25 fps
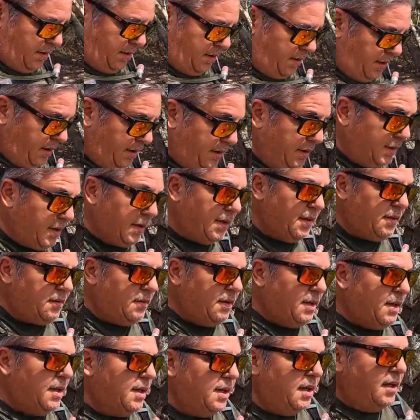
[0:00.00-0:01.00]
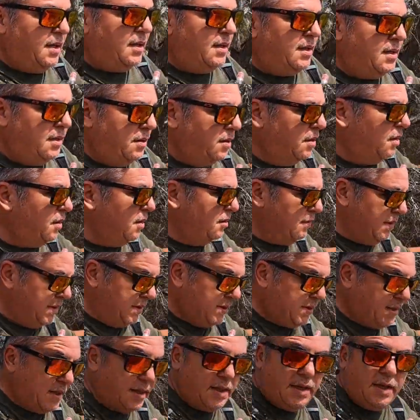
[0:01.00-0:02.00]
I tell you again,
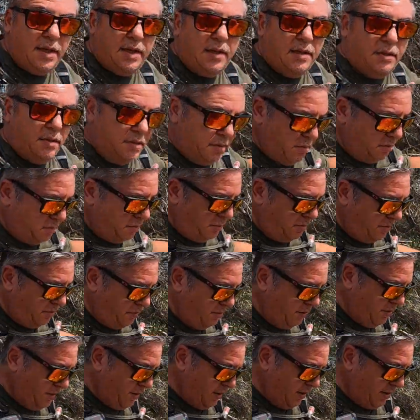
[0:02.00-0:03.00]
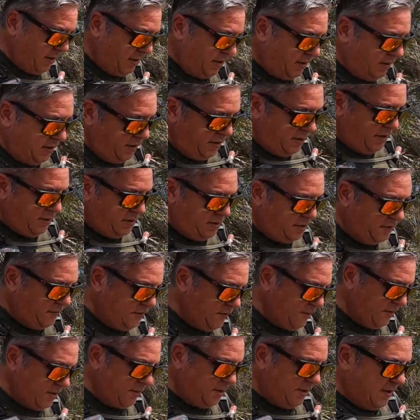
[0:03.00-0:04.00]
always take care not to go at the edge of
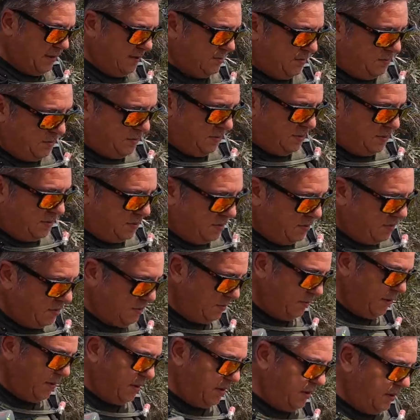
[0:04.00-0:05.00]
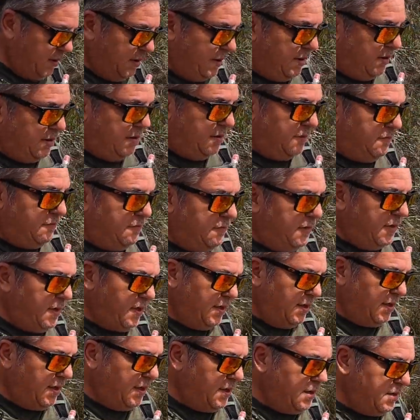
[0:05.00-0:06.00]
these cliffs because could be
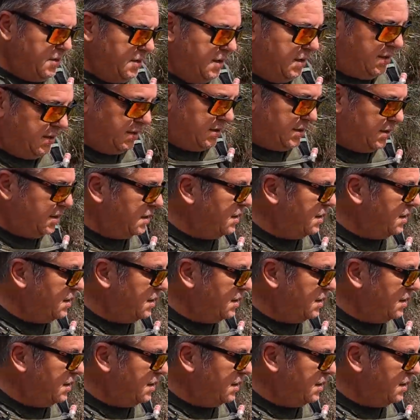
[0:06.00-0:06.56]
very dangerous.